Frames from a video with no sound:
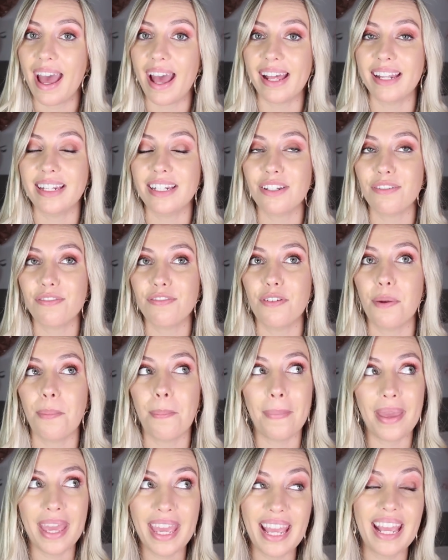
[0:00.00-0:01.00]
And for
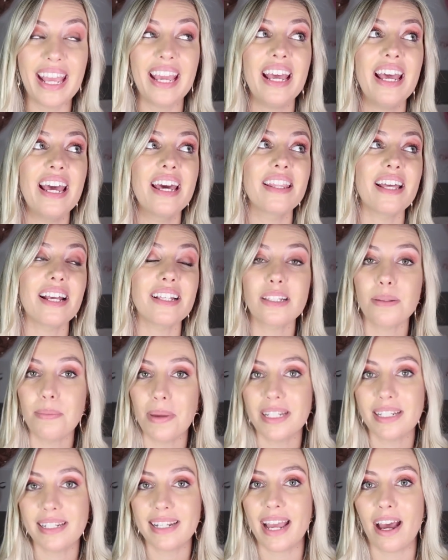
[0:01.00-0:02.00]
me, that's
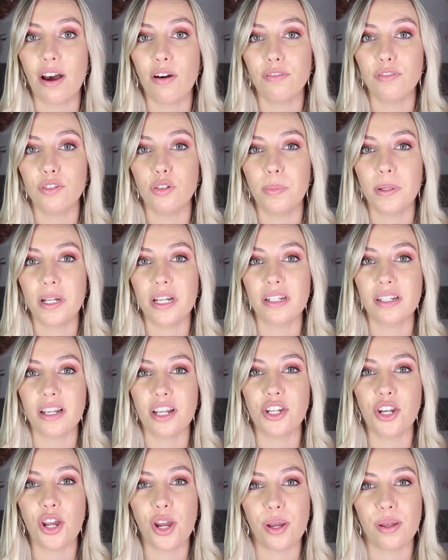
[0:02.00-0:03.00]
immensely helpful because
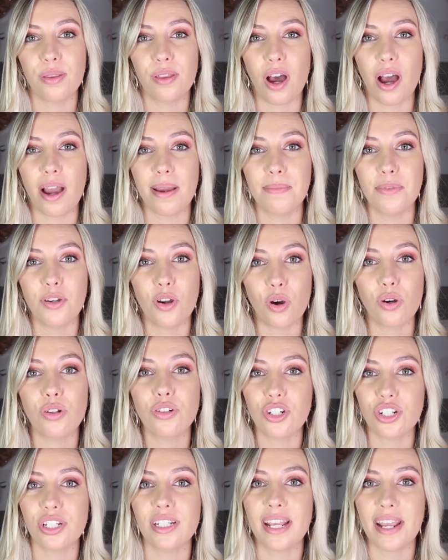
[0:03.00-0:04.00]
I know that I'm
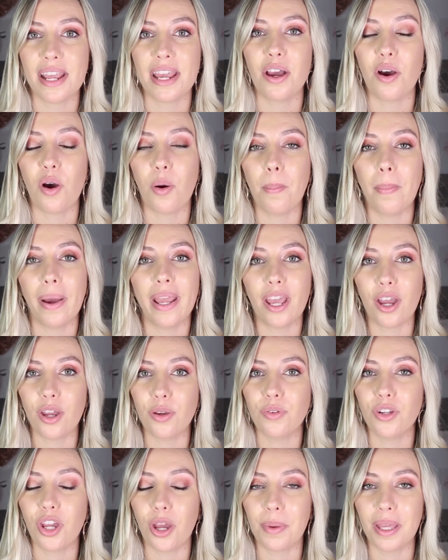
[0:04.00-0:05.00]
not just here on my
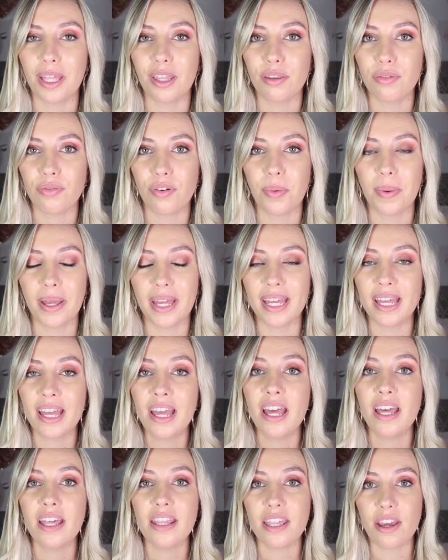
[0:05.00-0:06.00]
own going through it.
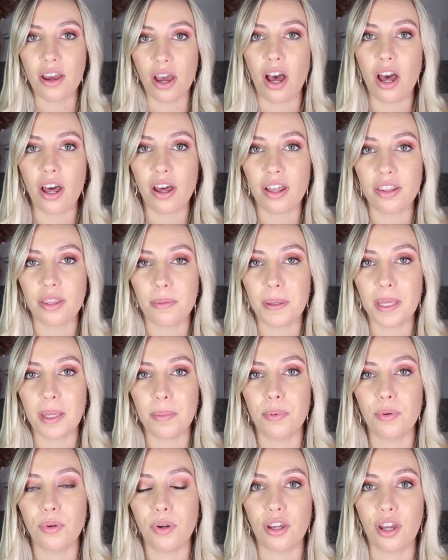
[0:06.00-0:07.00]
There are other
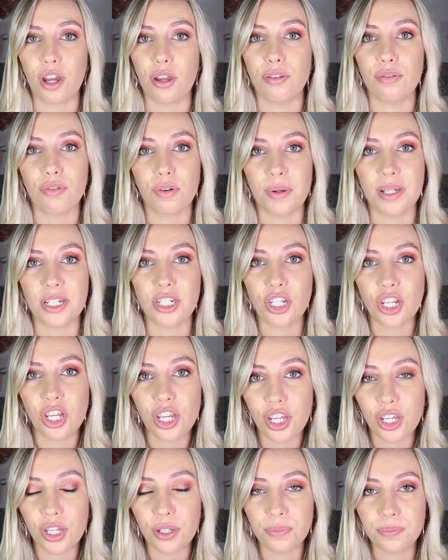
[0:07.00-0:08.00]
people that go through it
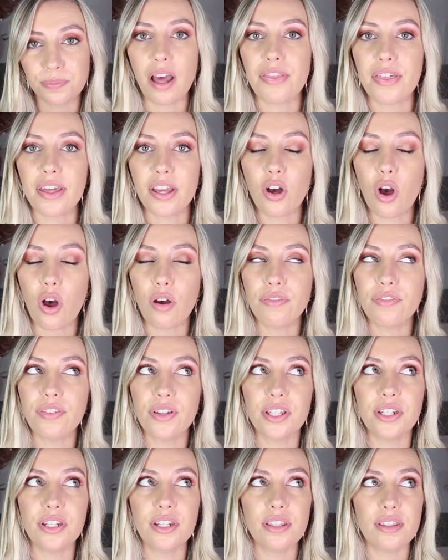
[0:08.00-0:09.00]
too. I think
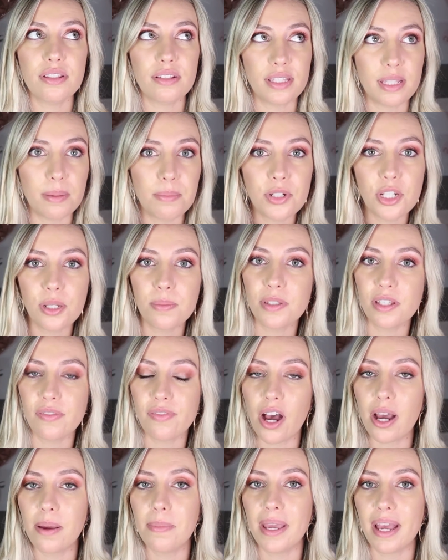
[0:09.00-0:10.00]
often the symptoms of
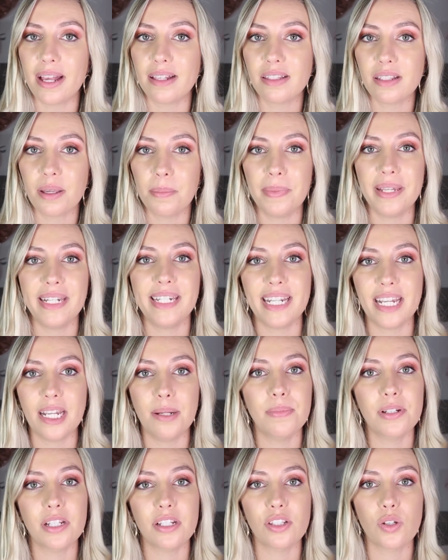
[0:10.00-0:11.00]
IBS can be
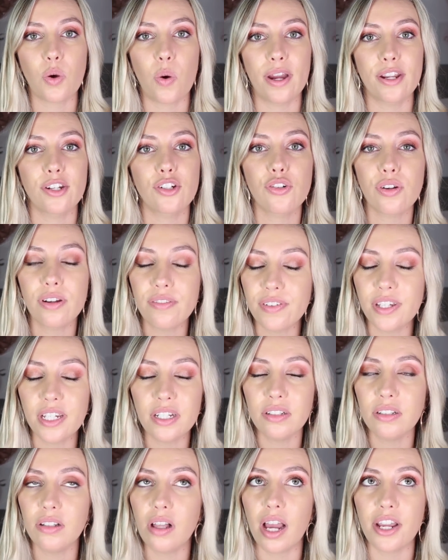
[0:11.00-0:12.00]
deemed as quite
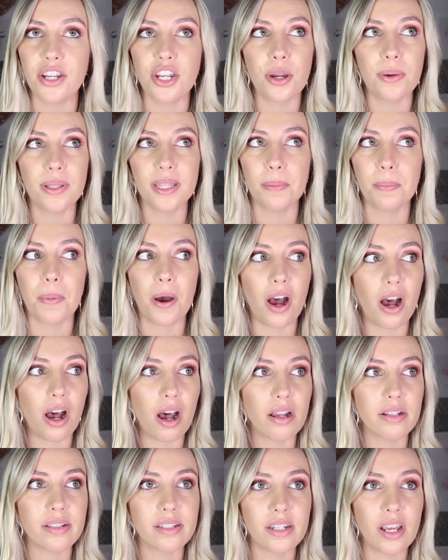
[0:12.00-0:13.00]
trivial. I know in the
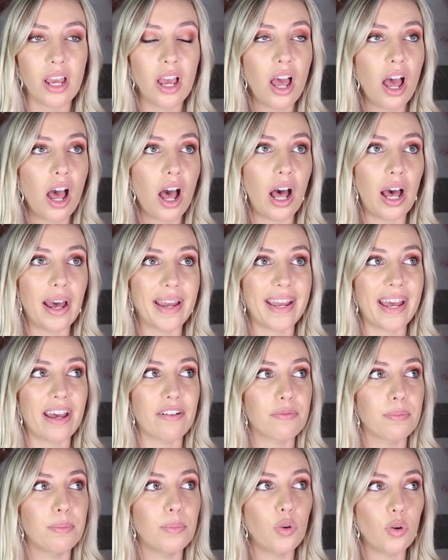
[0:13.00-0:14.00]
past I
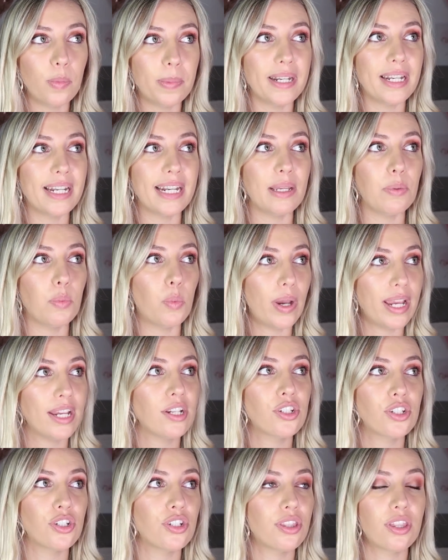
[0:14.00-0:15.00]
have morbidly
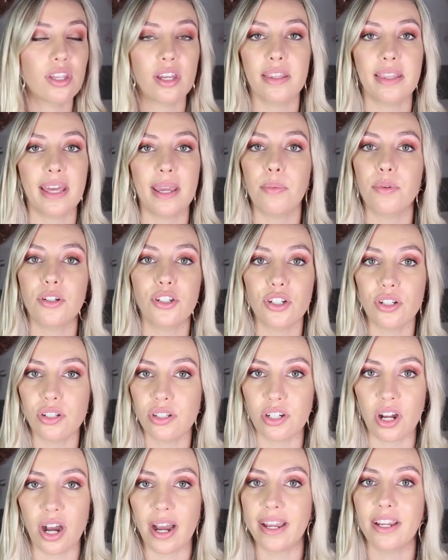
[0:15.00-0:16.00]
wished that they would
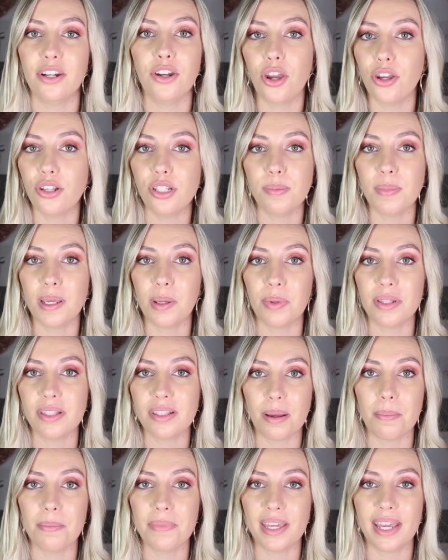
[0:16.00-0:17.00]
just diagnose me with
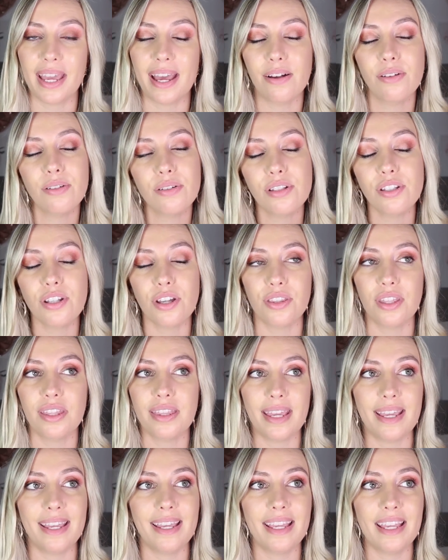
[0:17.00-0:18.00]
something else so that
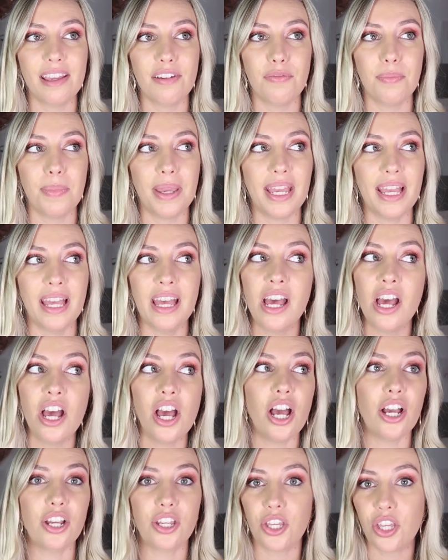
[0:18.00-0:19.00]
they could give me
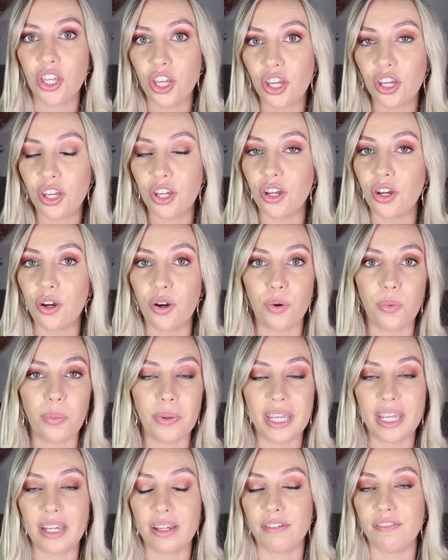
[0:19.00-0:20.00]
a cure or
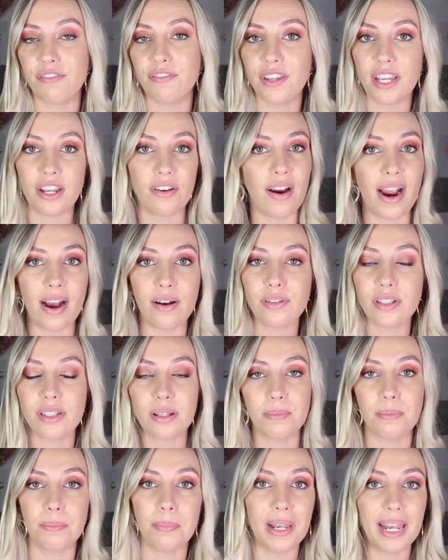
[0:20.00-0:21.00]
we could figure out
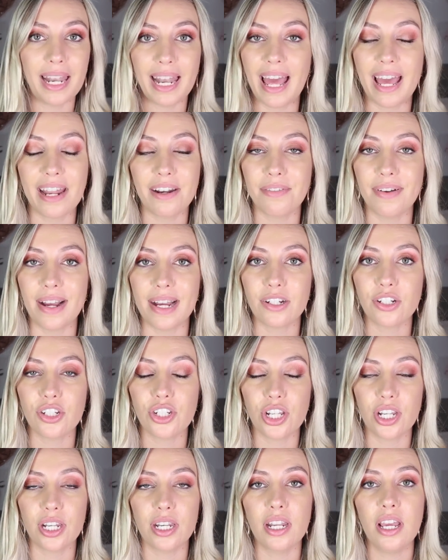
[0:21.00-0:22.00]
some plan of
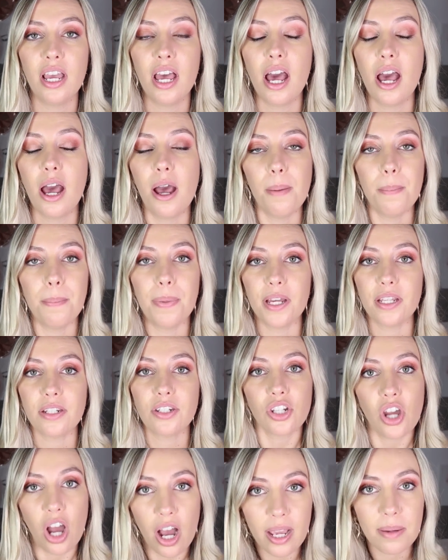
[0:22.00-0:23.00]
action.
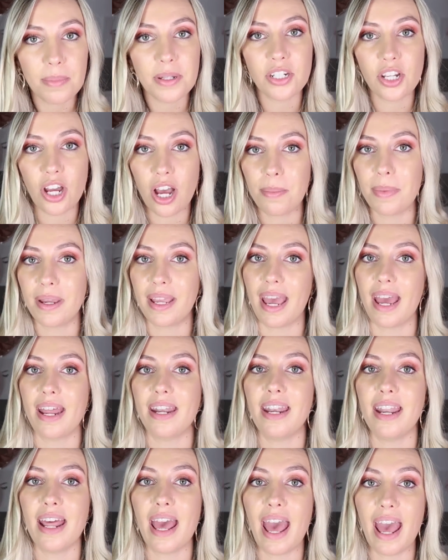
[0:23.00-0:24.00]
But time and time
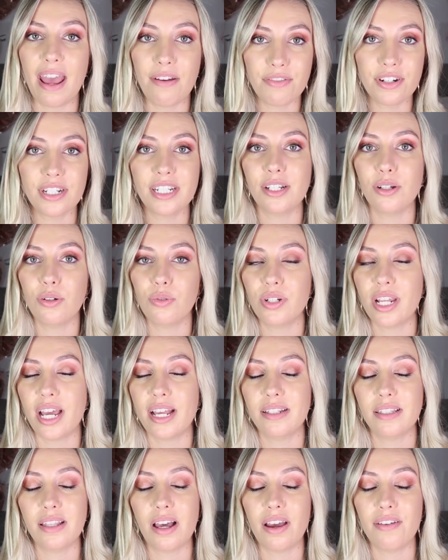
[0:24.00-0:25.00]
again, every single
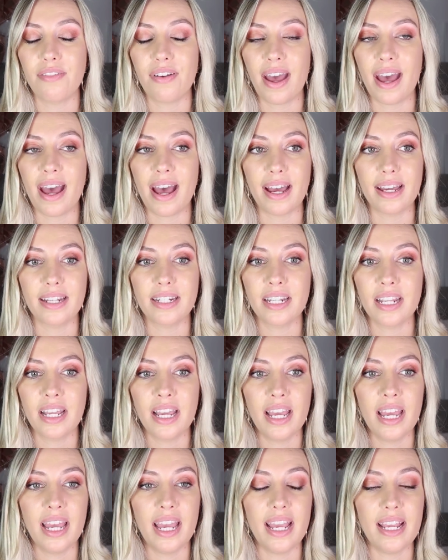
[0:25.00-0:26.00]
test that I've had,
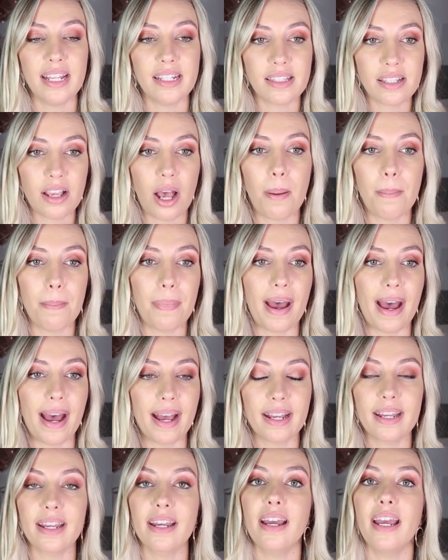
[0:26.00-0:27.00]
it's come
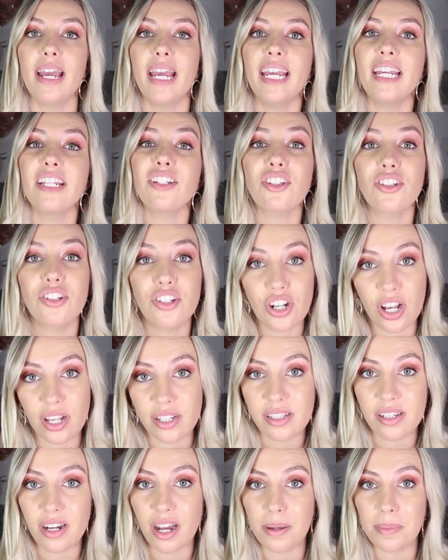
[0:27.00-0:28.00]
back. It's
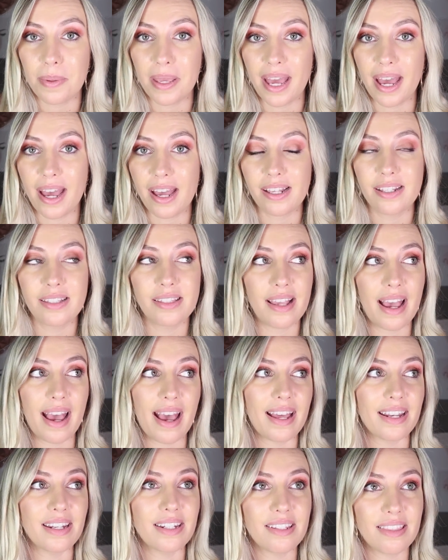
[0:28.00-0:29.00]
just IBS,
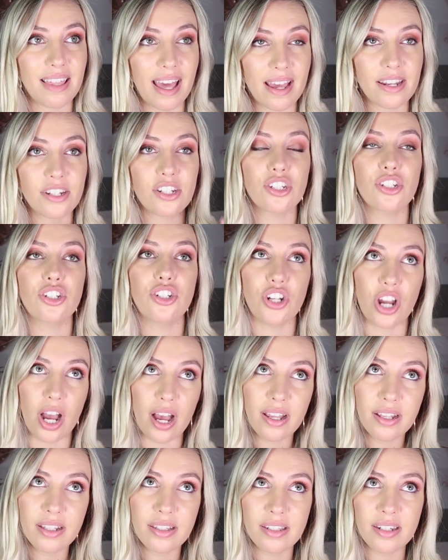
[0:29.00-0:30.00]
and that
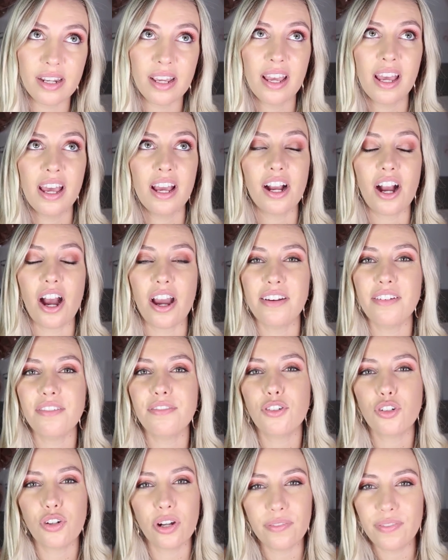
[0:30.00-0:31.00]
just kind
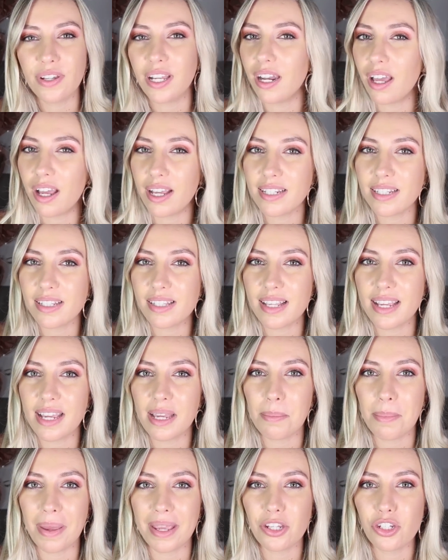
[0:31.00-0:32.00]
of trivializes
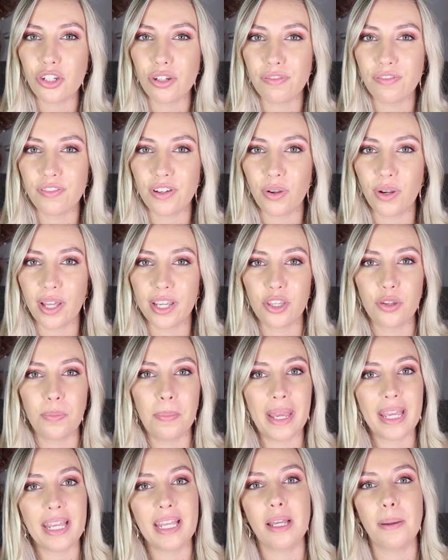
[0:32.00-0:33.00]
it. It makes you feel like you're
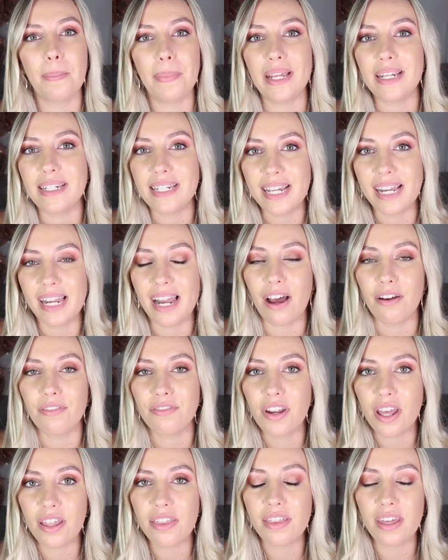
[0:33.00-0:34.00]
making a big deal out
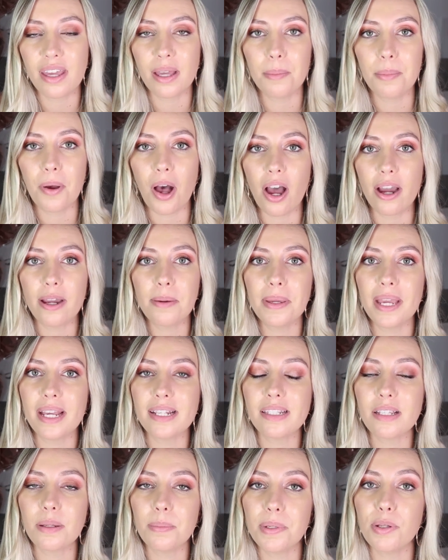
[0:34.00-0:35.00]
of nothing, but
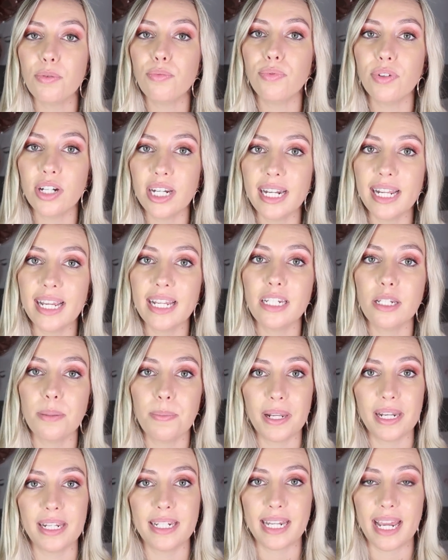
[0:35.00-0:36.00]
IBS can be really
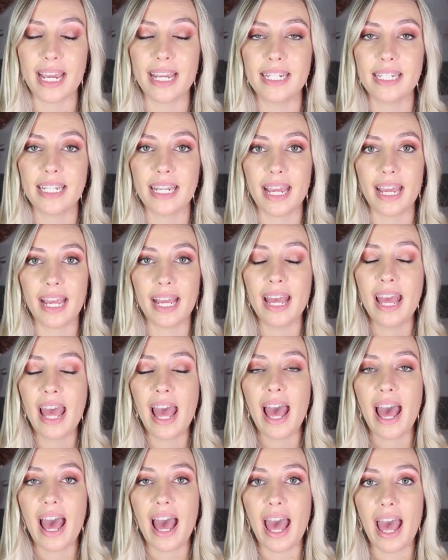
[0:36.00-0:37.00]
debilitating
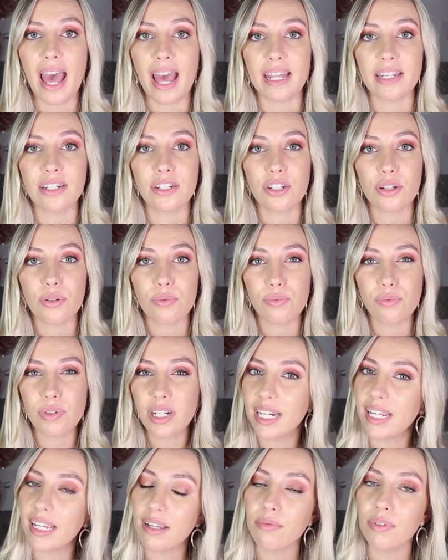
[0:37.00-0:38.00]
and
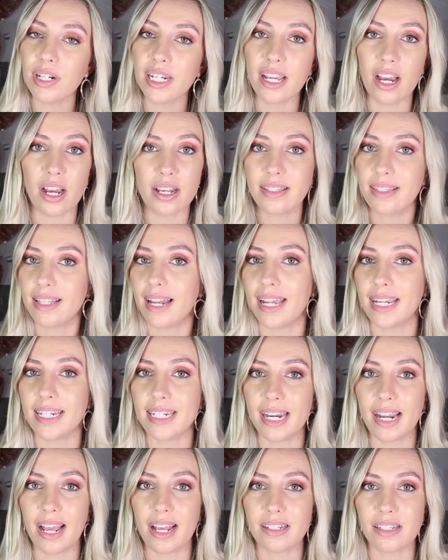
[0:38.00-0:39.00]
really
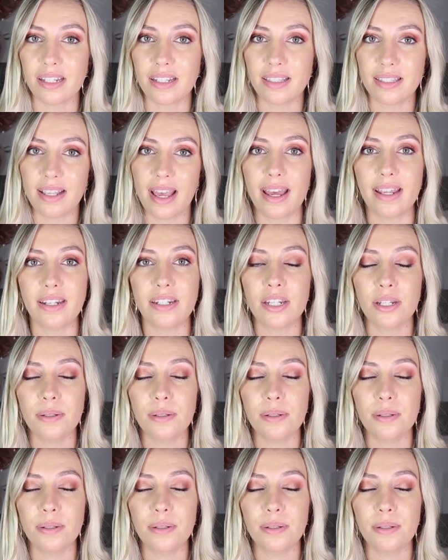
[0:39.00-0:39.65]
isolating, as I said.